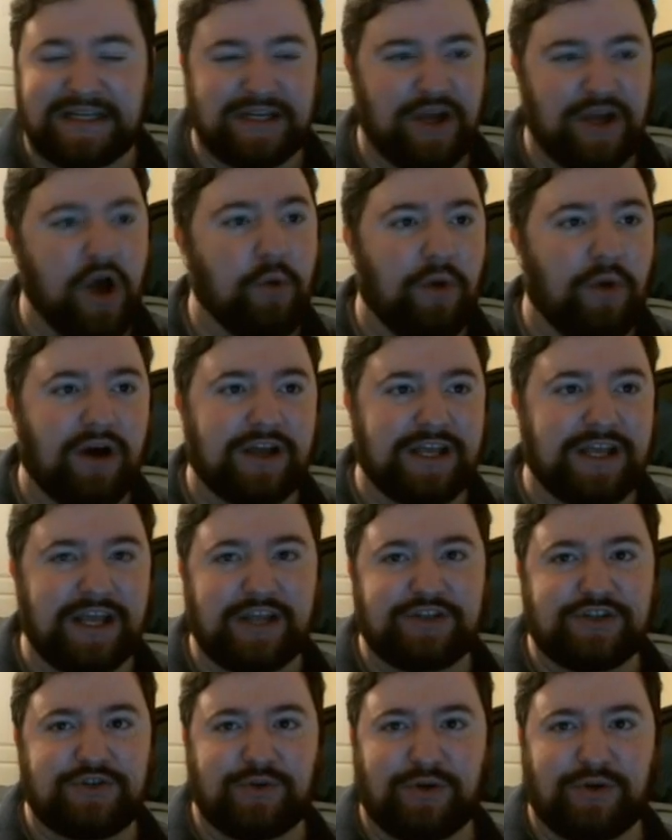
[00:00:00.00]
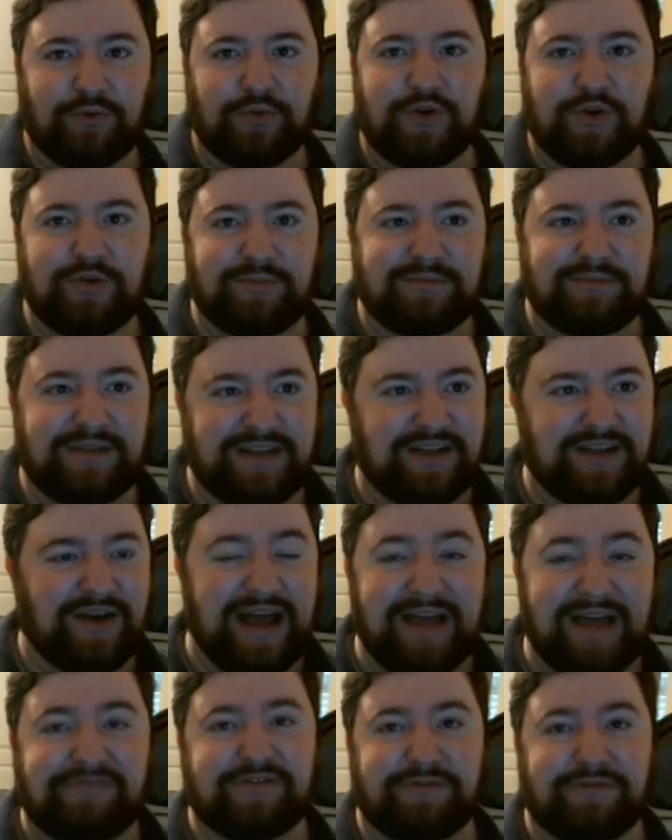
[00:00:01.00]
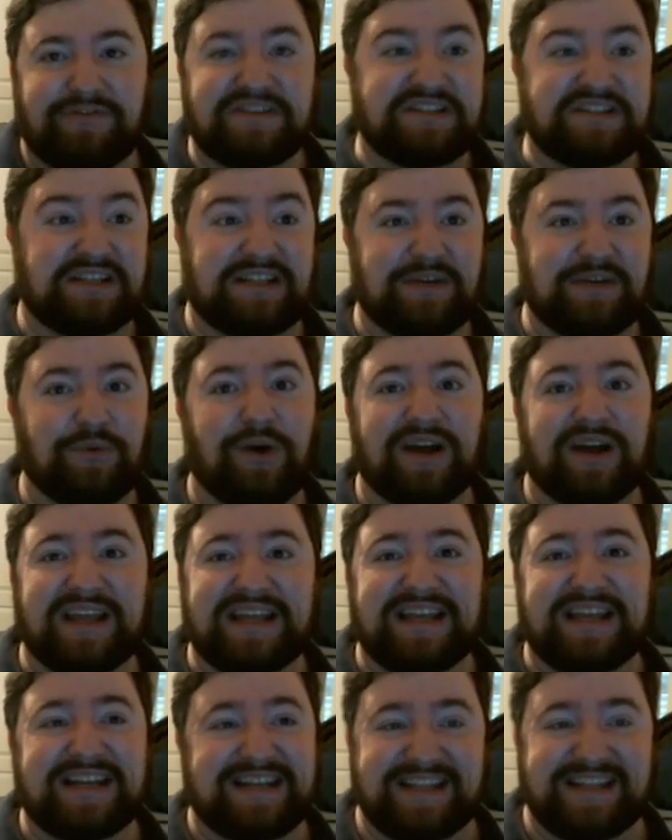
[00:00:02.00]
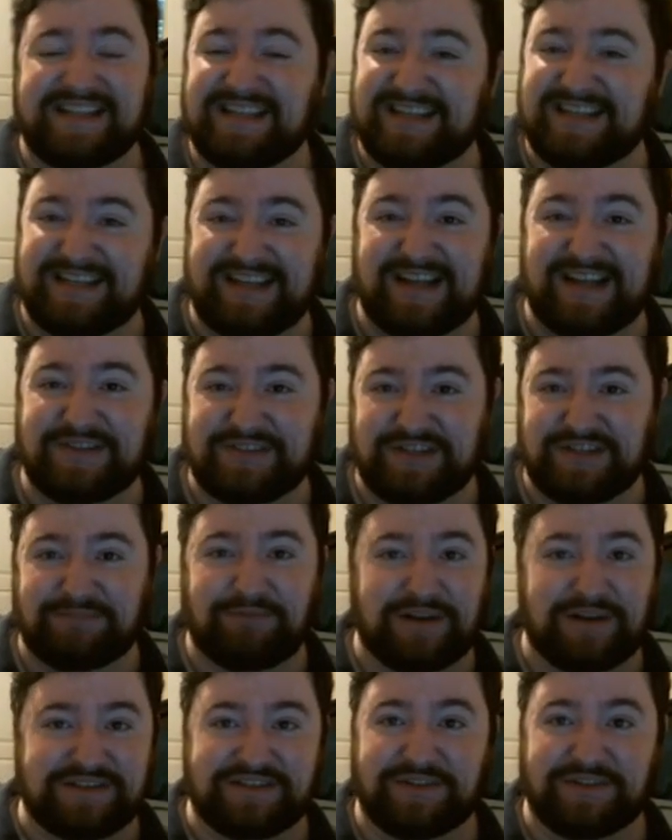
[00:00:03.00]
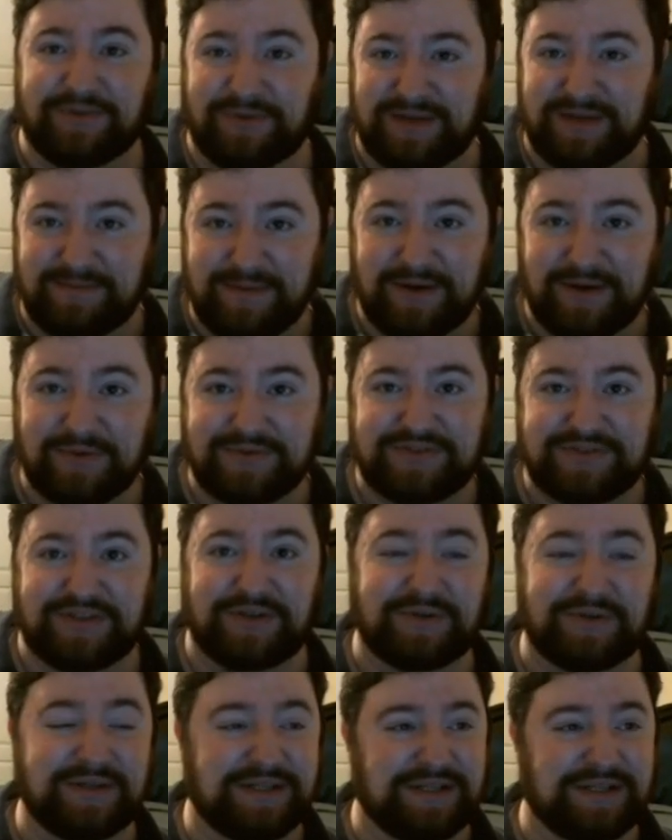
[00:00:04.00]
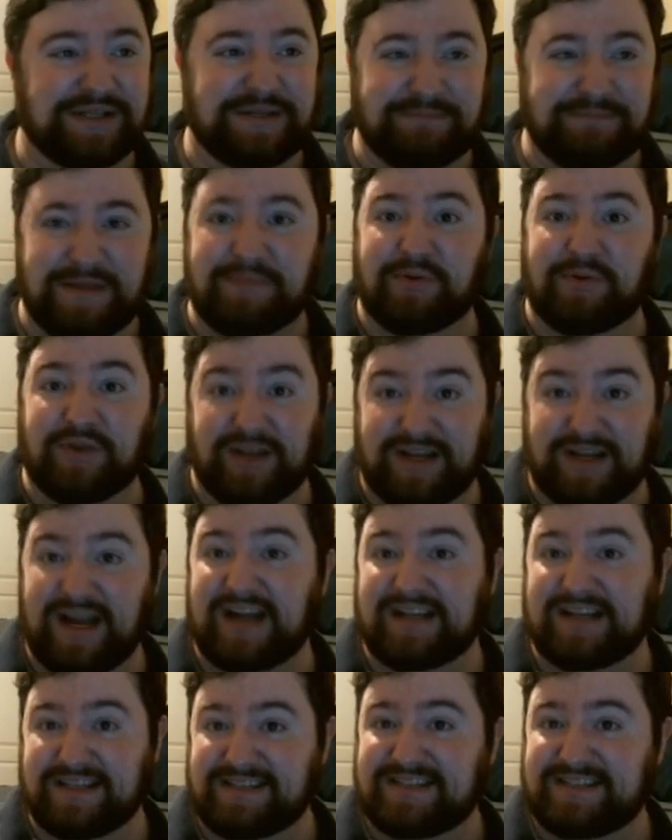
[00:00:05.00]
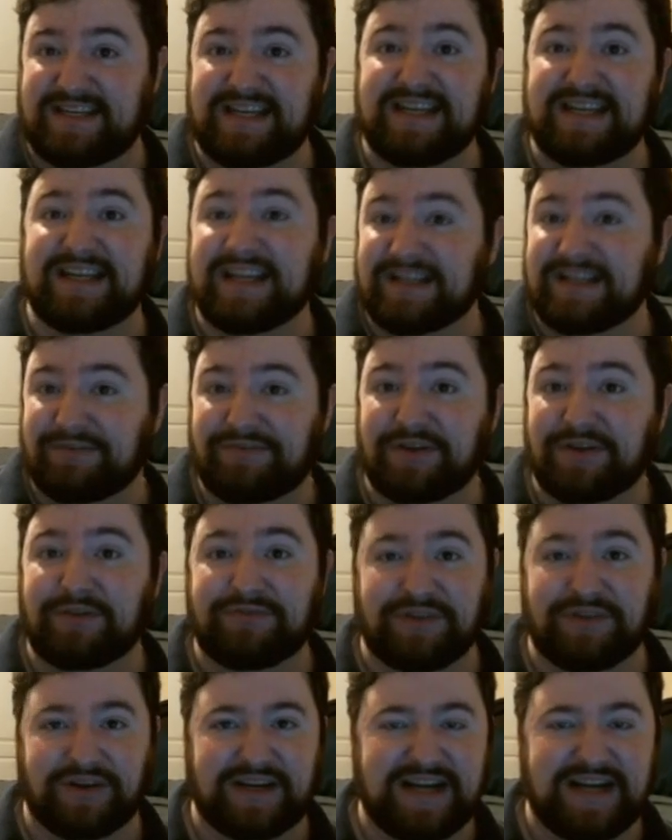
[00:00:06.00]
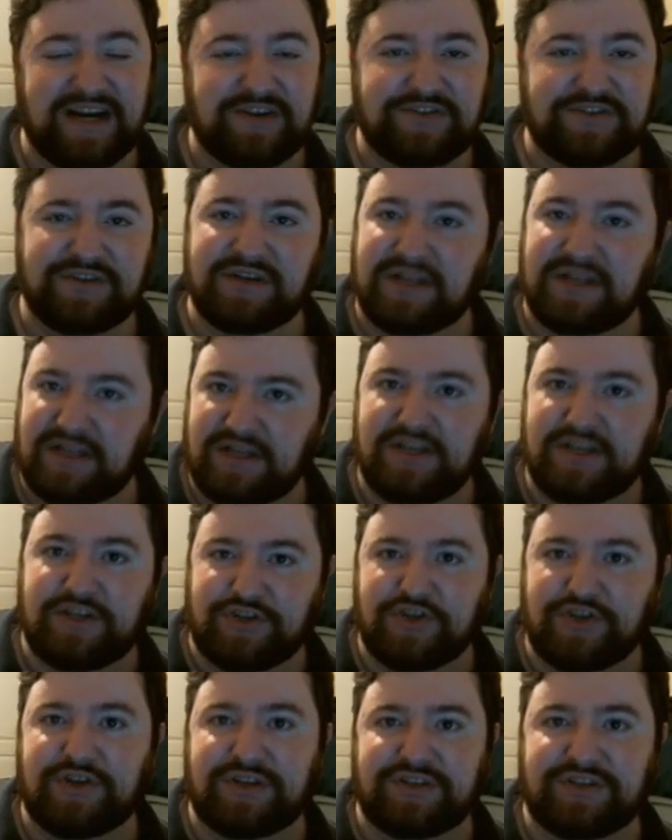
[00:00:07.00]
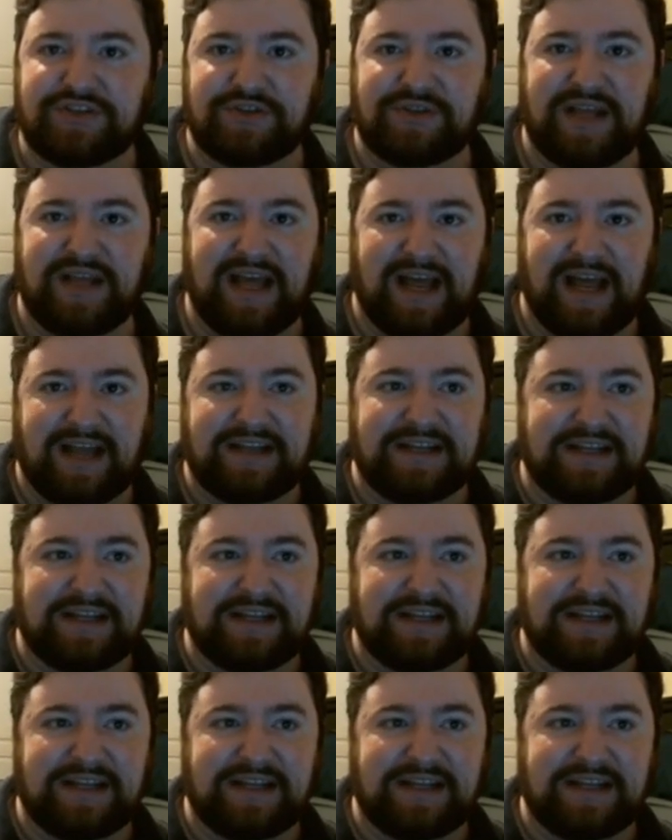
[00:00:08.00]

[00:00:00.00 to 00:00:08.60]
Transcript: Walking into a room, you know, after physically walking in and then announcing your presence through an emote so people can kind of see and get a feel for your character, you can do that.